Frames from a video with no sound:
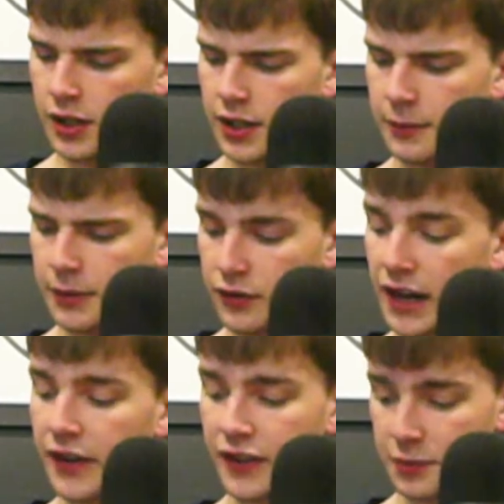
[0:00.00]
I mean,
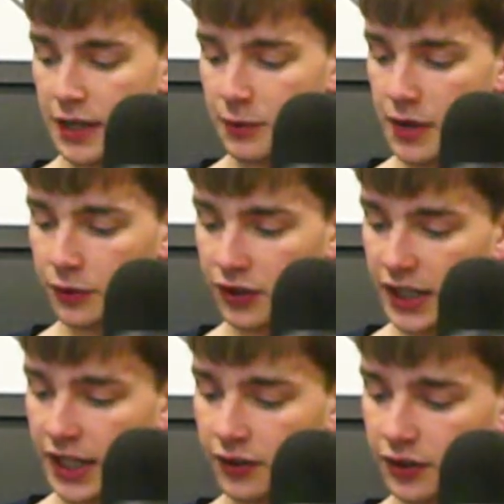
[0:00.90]
Juranovic has played well
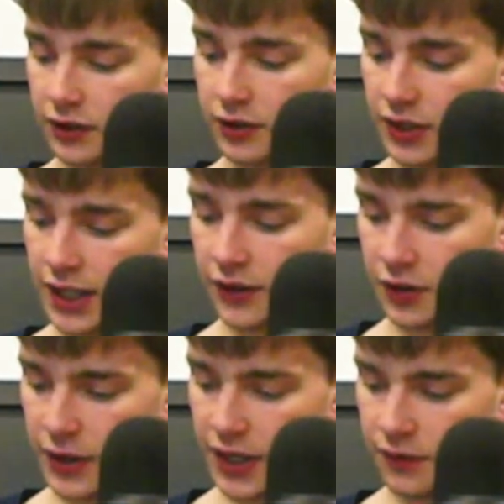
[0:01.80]
today, so to take nothing
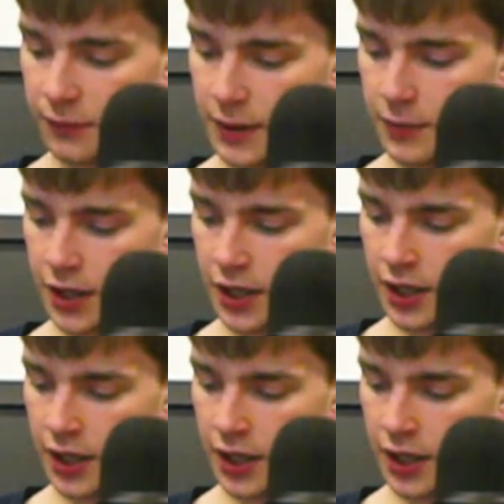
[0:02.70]
away from him.